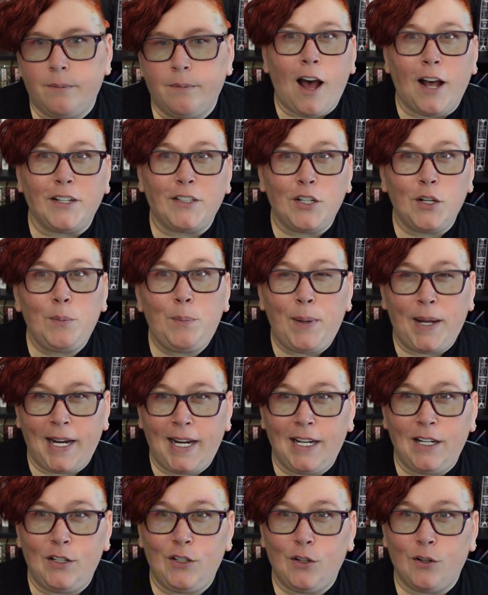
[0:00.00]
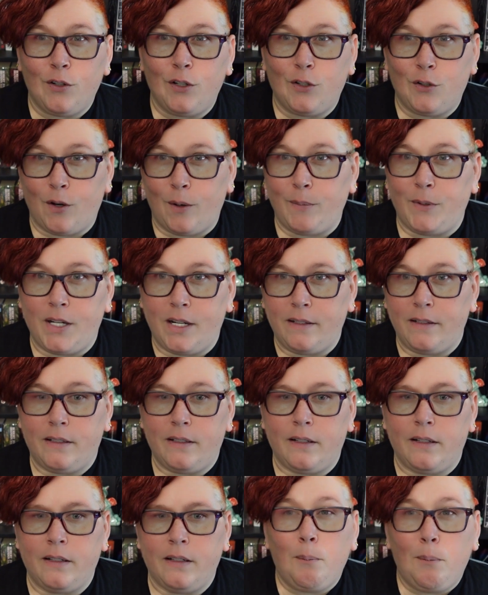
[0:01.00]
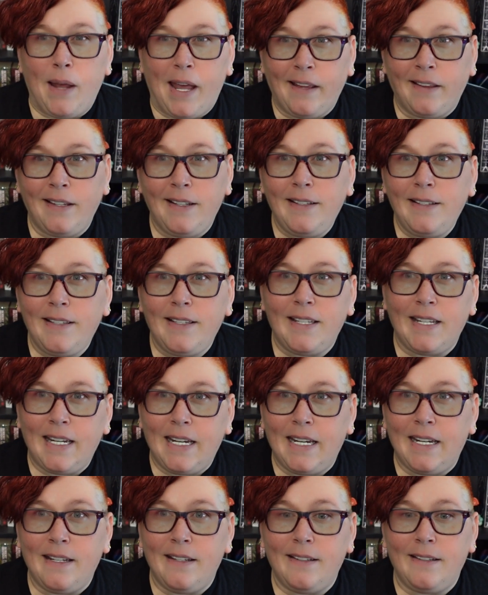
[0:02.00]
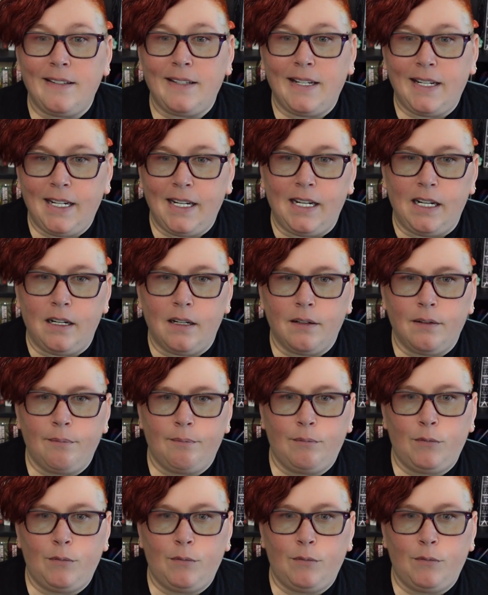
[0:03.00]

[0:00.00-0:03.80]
Also, pace your descriptions. Balance is key.